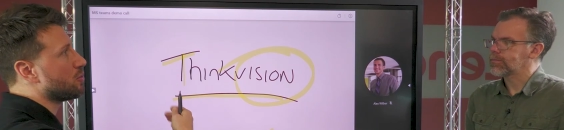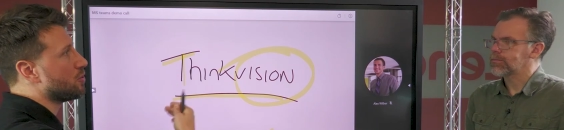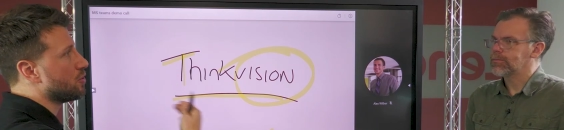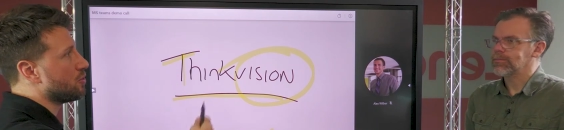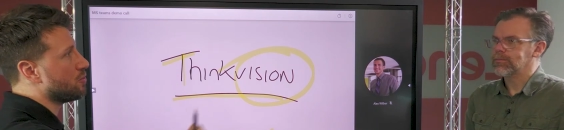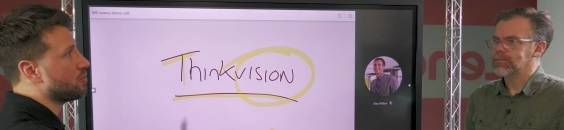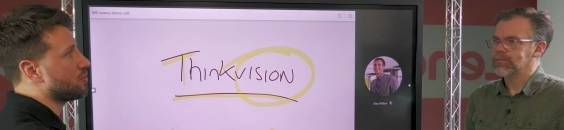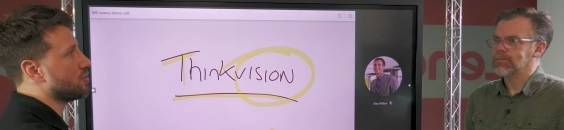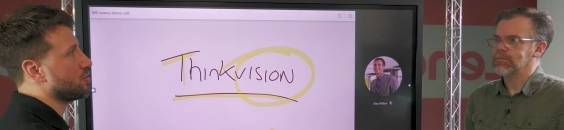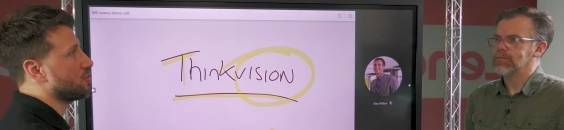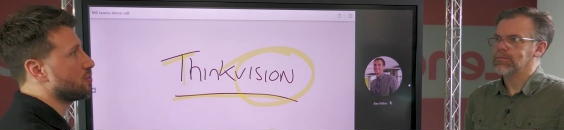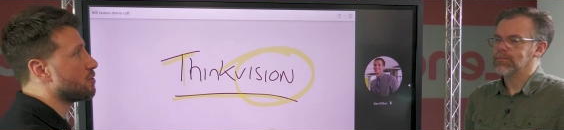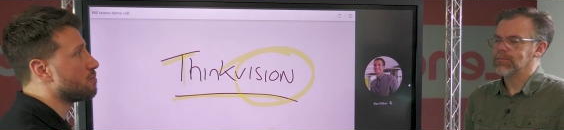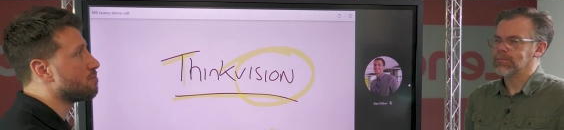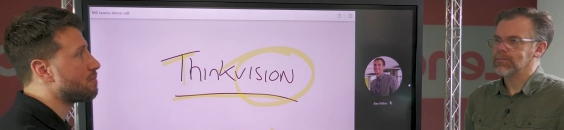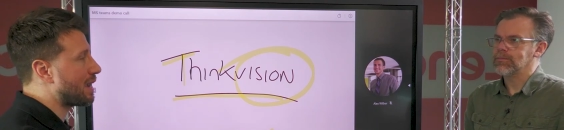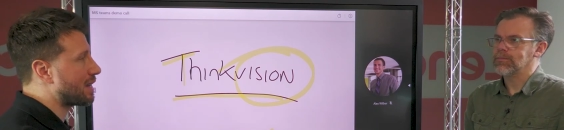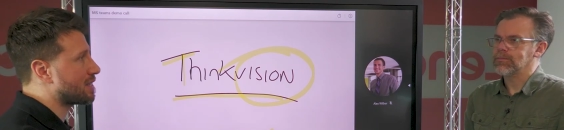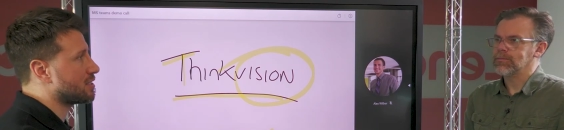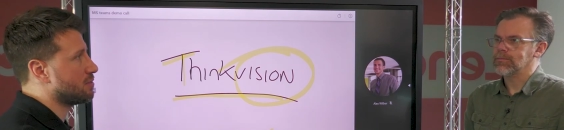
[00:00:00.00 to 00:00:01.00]
Speaker 1: you to, to
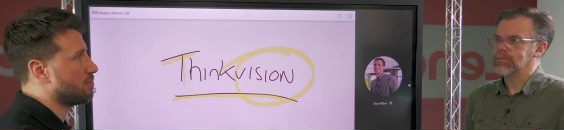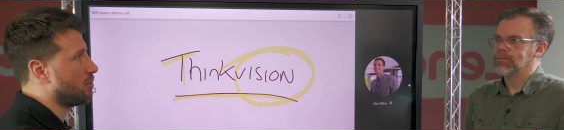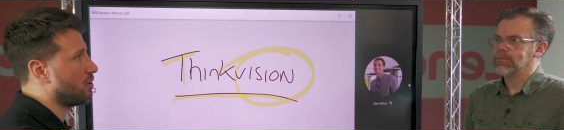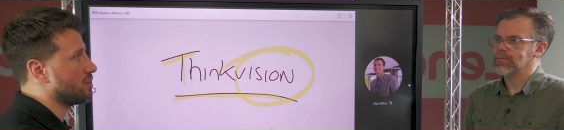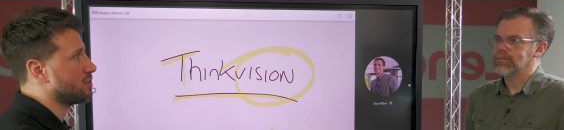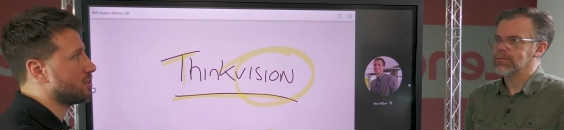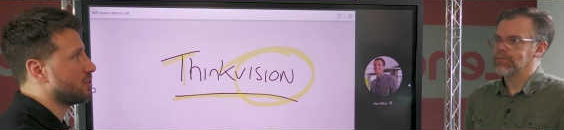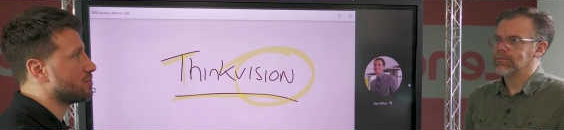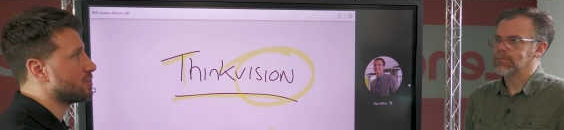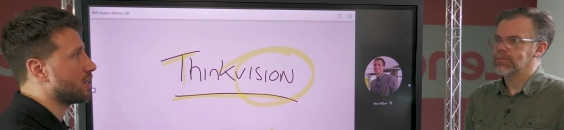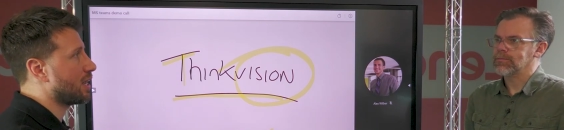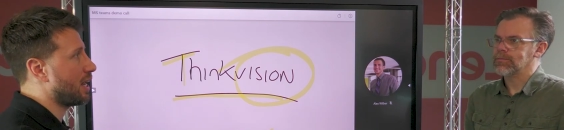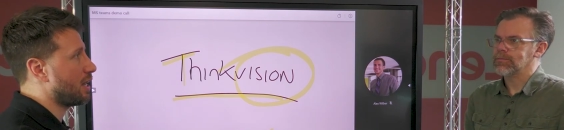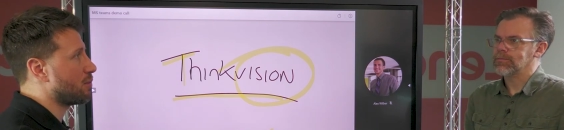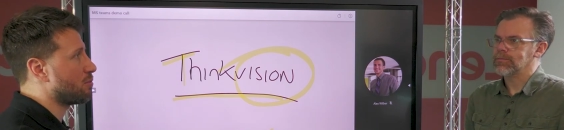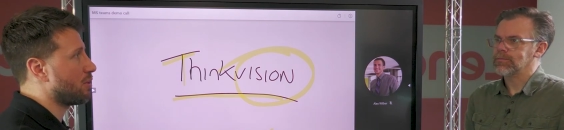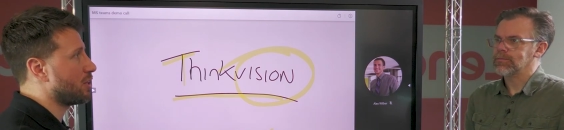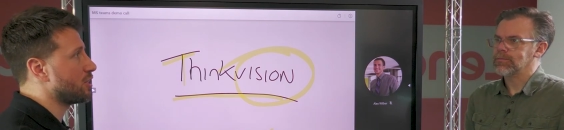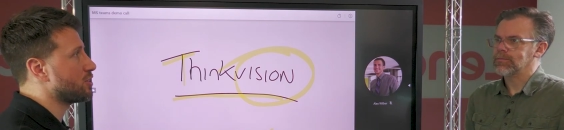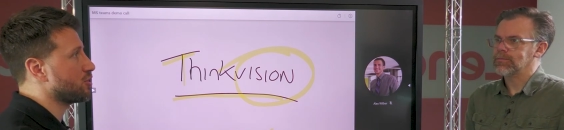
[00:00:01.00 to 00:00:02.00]
maximize those
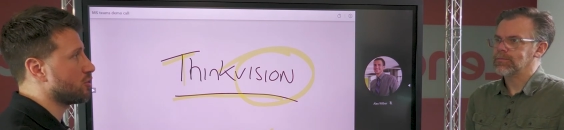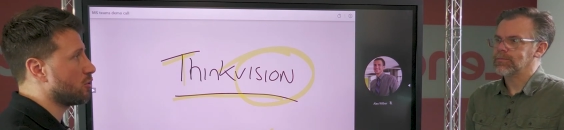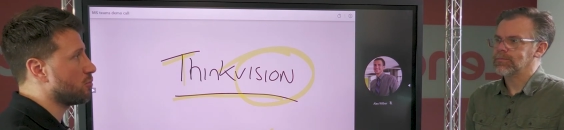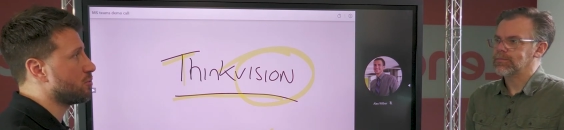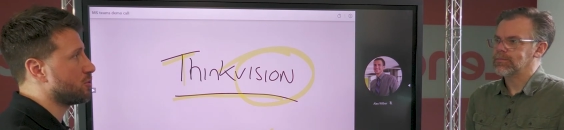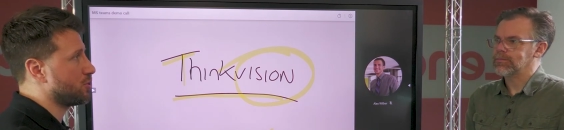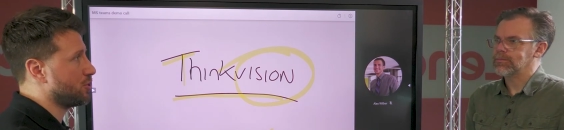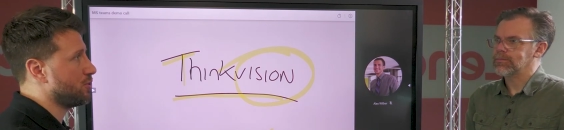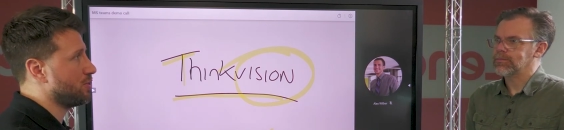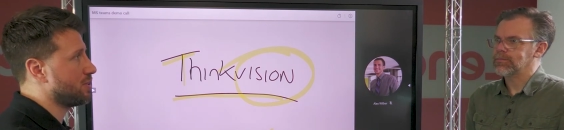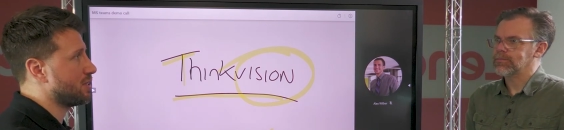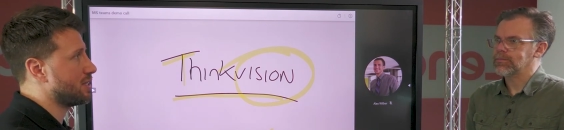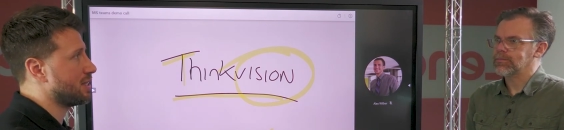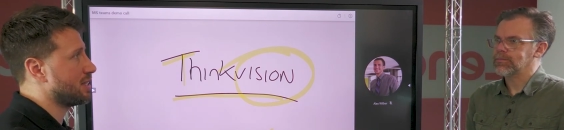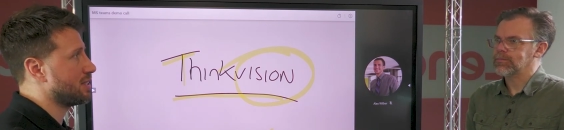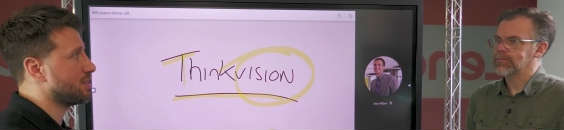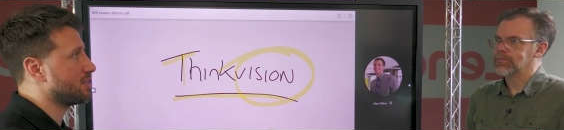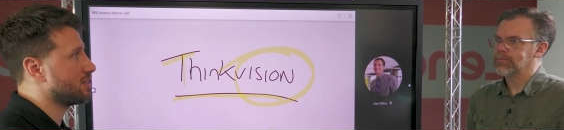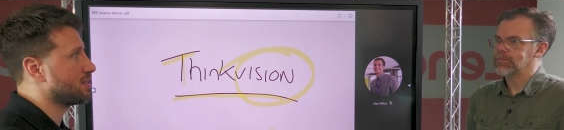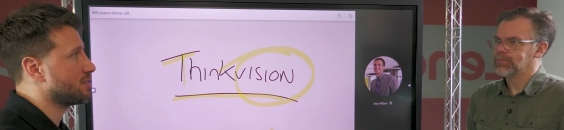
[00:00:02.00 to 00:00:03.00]
collaboration
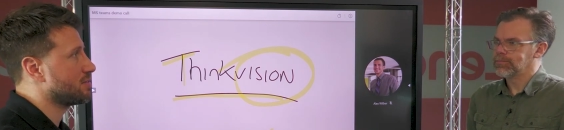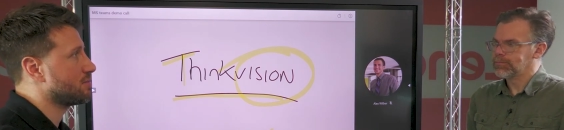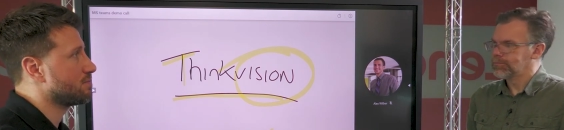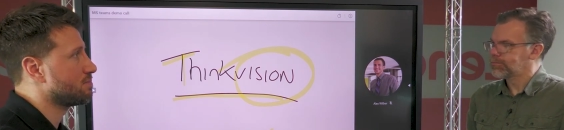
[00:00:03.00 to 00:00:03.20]
opportunities.